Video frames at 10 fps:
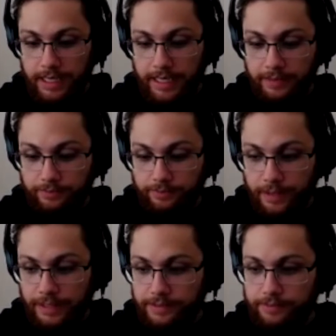
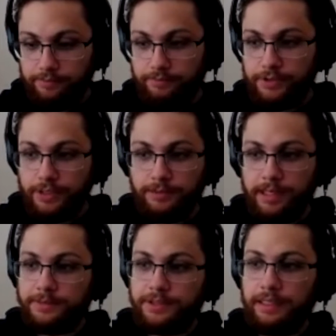I
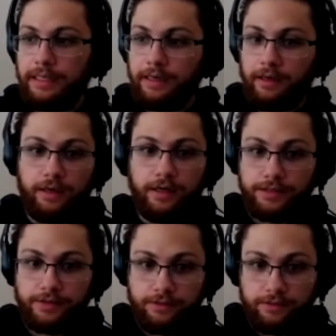sometimes sell at a
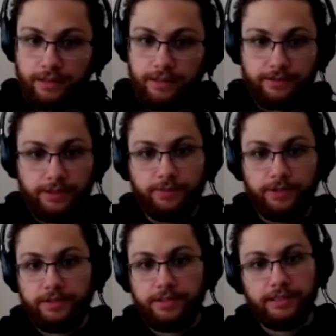loss and
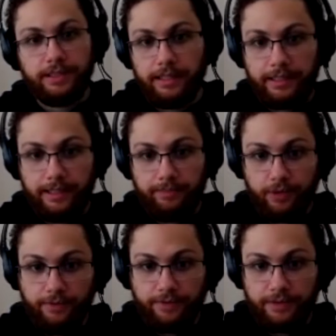sometimes I sell at a
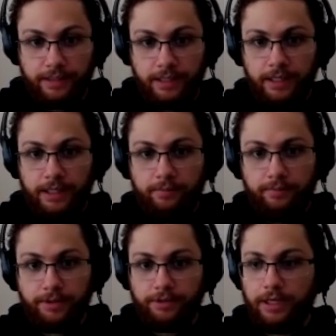profit.
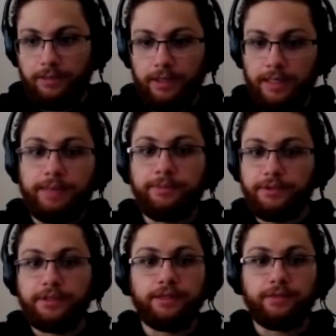But I'm
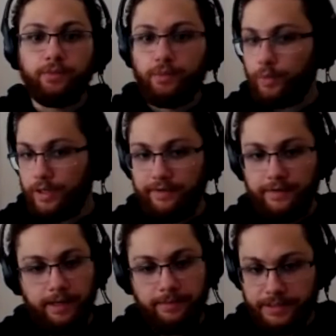content with
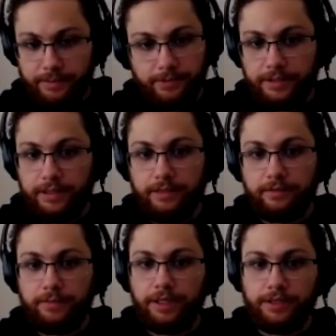whatever happens. I'm content
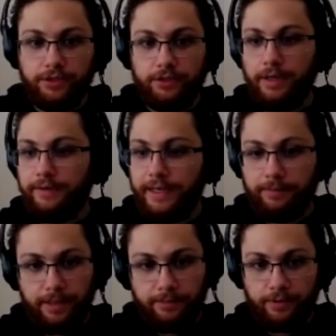because I've
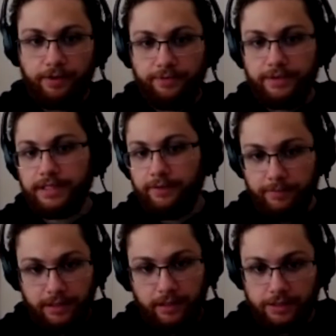had my profits, I
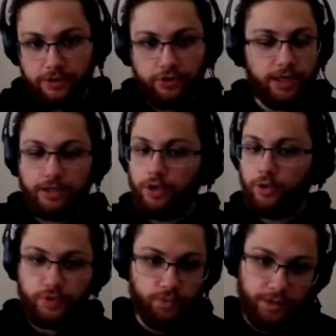have my losses. You can't
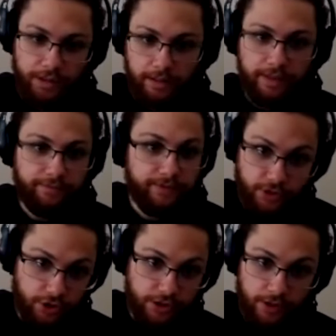always win in life.
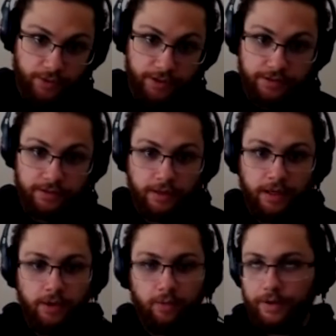That's just how it is.
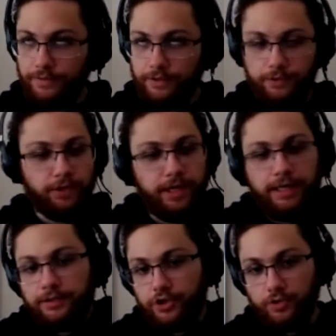Whatever you do, you
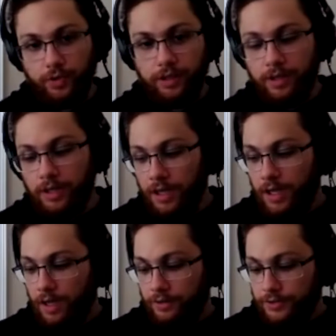can't just win.
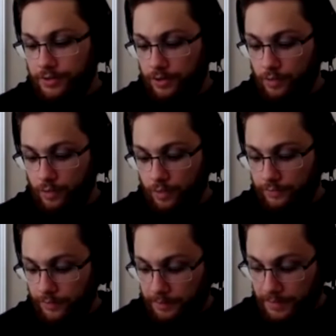So
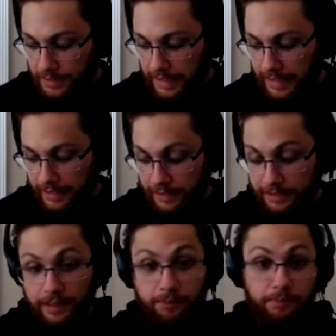for me, I got
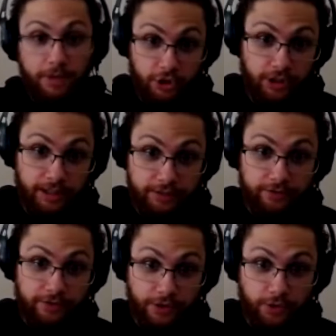in much
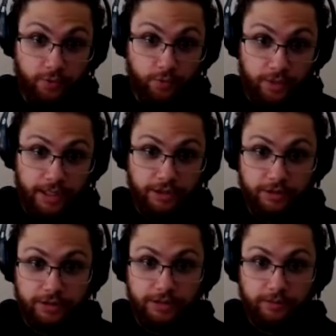later than you
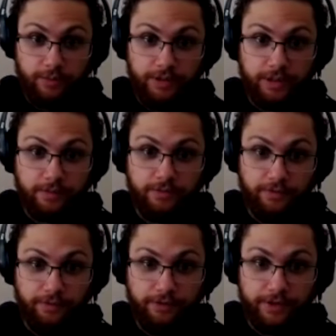actually when it comes to
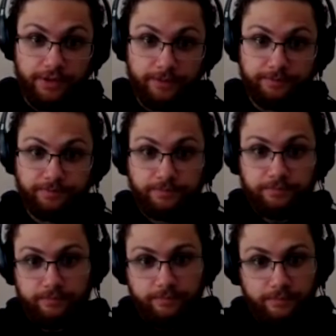Veefriends.
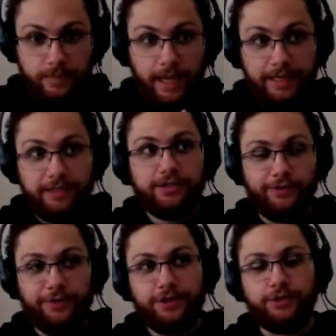And here's
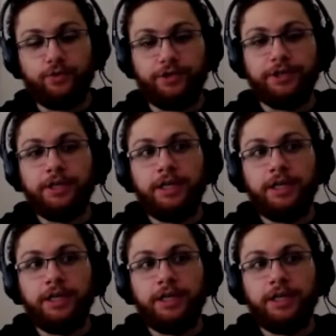a funny story.